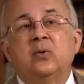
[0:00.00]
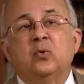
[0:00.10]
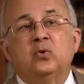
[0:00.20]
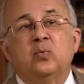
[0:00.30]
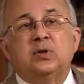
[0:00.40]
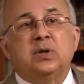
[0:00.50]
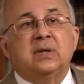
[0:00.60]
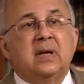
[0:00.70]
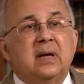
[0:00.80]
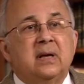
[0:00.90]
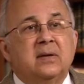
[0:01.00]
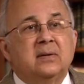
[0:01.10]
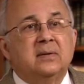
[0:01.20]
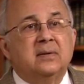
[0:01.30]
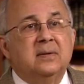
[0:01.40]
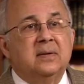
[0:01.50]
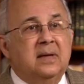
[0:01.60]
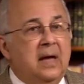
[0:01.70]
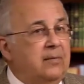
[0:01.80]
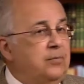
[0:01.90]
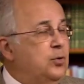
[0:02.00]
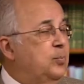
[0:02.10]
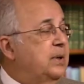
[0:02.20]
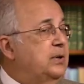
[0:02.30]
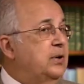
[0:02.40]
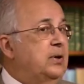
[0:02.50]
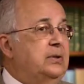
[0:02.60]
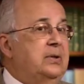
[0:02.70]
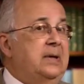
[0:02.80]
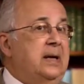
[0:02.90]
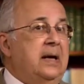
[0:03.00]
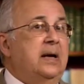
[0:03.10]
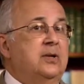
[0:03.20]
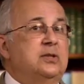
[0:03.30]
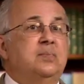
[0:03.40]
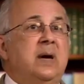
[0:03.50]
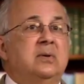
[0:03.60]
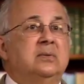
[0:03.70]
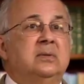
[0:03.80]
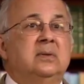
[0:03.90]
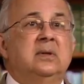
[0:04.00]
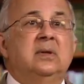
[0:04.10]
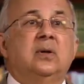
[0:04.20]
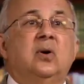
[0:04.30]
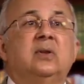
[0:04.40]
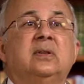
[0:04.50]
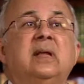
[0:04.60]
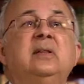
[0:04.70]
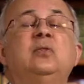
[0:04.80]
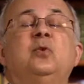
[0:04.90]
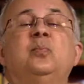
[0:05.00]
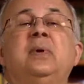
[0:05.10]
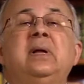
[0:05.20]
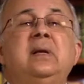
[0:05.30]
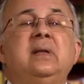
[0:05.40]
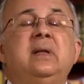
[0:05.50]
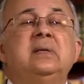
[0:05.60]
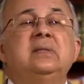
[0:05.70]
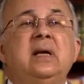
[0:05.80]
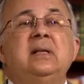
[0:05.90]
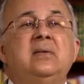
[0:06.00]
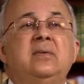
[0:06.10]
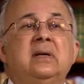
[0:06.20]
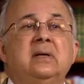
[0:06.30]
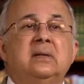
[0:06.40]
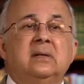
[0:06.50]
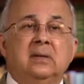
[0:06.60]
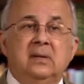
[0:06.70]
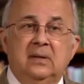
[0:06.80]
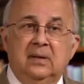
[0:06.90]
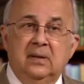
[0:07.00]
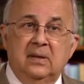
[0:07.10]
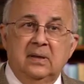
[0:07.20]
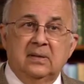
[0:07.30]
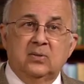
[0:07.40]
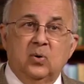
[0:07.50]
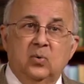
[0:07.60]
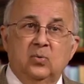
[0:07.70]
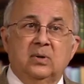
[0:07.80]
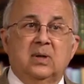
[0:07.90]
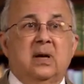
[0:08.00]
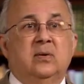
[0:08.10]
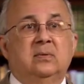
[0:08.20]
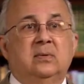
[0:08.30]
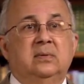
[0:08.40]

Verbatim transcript: whose wish and care a few paternal acres bound, content to breathe his native air in his own ground.